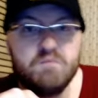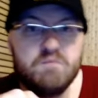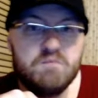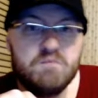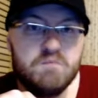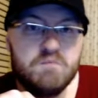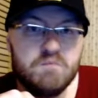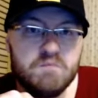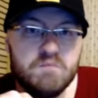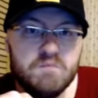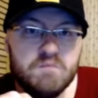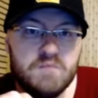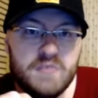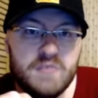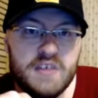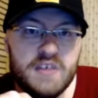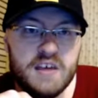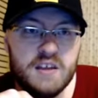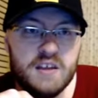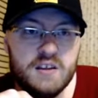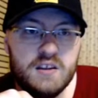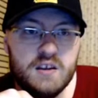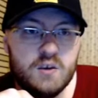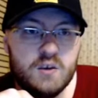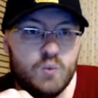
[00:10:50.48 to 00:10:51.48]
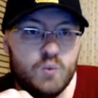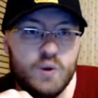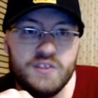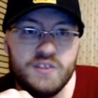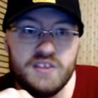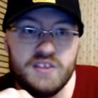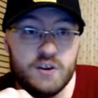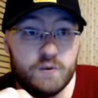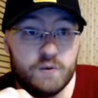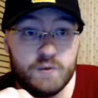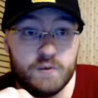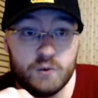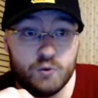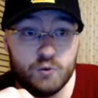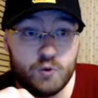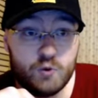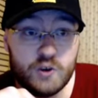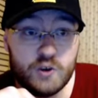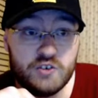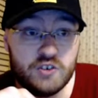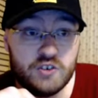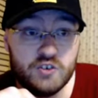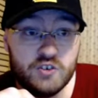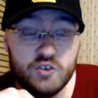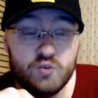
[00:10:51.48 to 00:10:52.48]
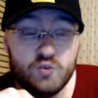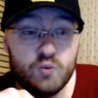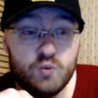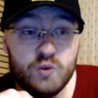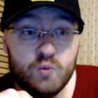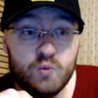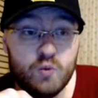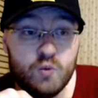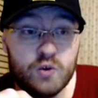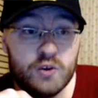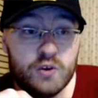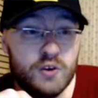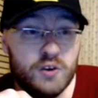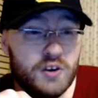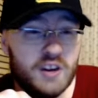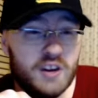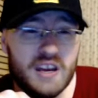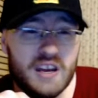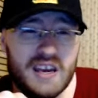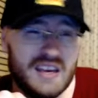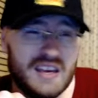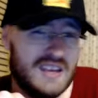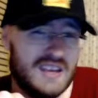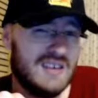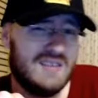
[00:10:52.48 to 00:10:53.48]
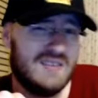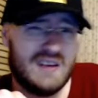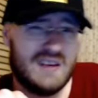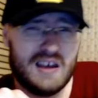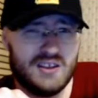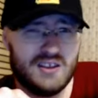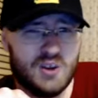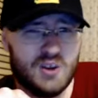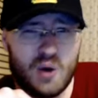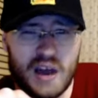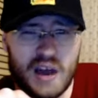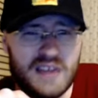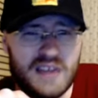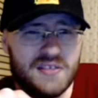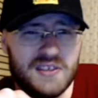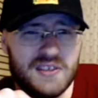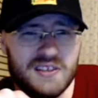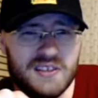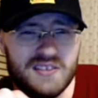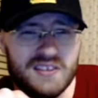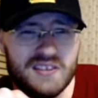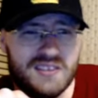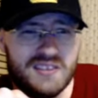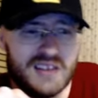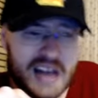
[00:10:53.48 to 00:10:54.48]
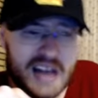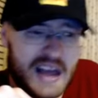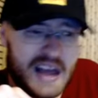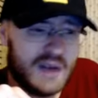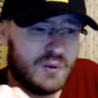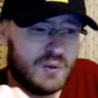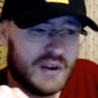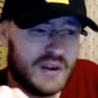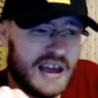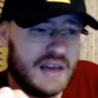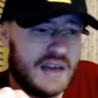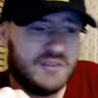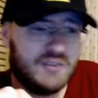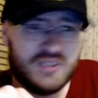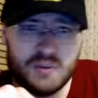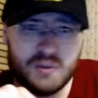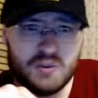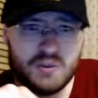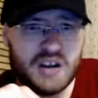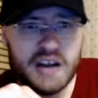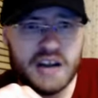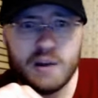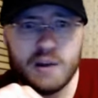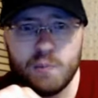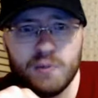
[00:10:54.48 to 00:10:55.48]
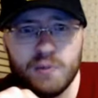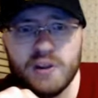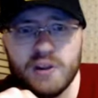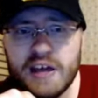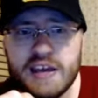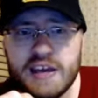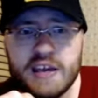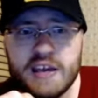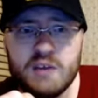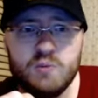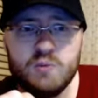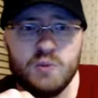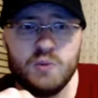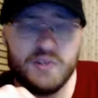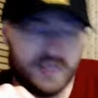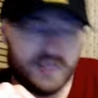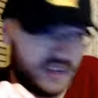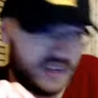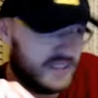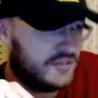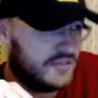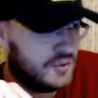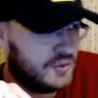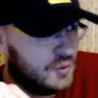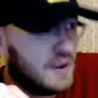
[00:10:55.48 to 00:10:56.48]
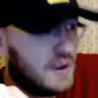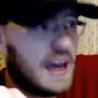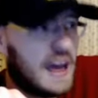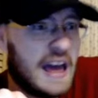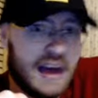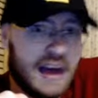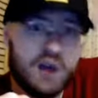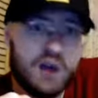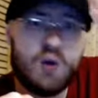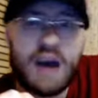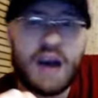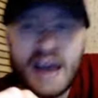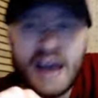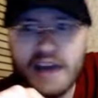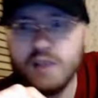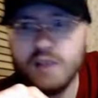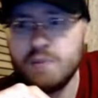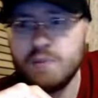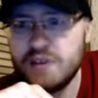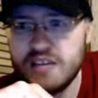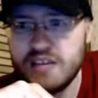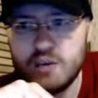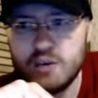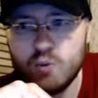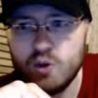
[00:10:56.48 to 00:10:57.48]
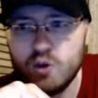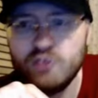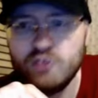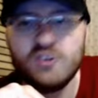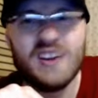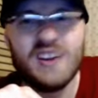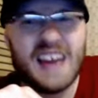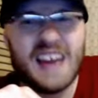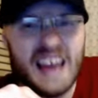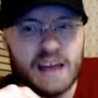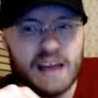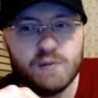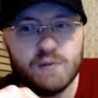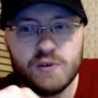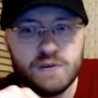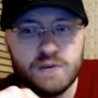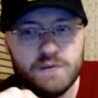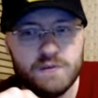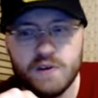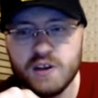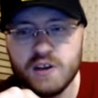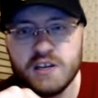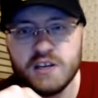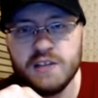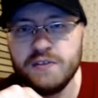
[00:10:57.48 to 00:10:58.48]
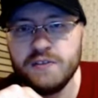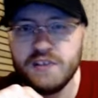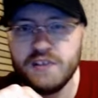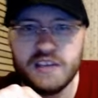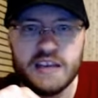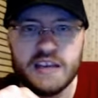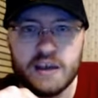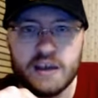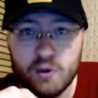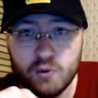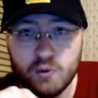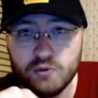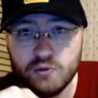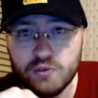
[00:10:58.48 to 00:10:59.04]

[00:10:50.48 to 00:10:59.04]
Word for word: then uh, what, the air filtration just wouldn't work? No, I think this guy would have some kind of plan with concern how adamant he was on every fucking thing else.